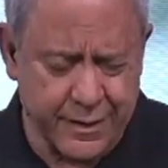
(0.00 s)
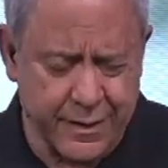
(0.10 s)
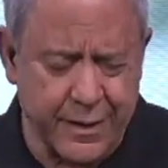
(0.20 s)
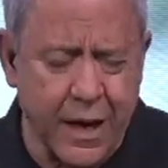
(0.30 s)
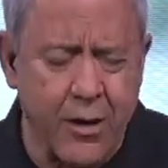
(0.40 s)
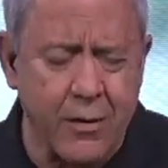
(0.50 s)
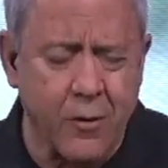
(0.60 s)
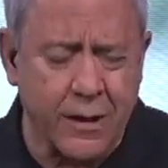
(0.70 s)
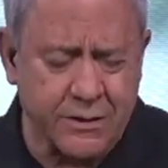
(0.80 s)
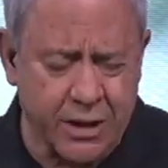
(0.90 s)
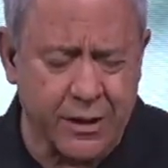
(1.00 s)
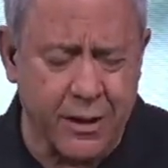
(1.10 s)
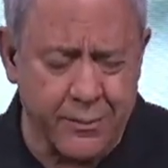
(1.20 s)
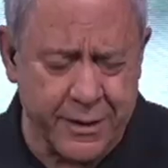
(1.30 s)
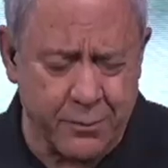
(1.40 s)
And now I want you to
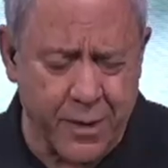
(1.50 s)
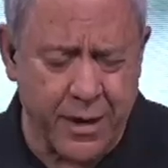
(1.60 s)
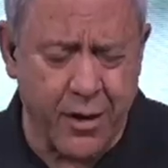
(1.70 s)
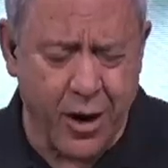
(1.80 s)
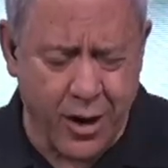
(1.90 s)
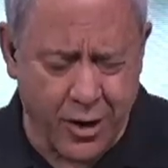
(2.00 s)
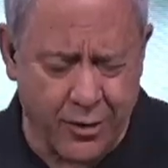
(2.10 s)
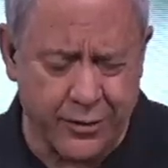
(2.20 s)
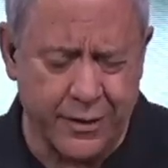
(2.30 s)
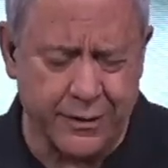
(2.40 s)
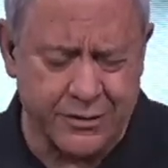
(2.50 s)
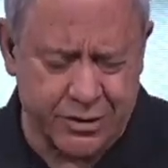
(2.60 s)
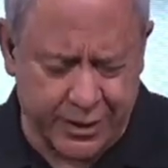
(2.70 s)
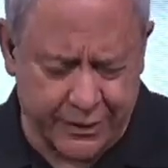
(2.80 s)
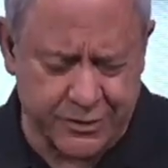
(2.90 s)
come into my heart and
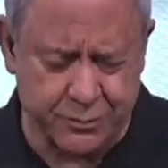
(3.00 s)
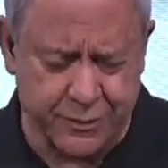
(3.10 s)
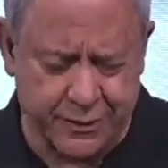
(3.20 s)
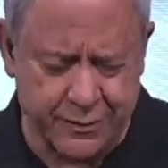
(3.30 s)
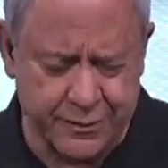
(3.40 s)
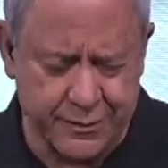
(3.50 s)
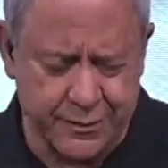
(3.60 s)
change me.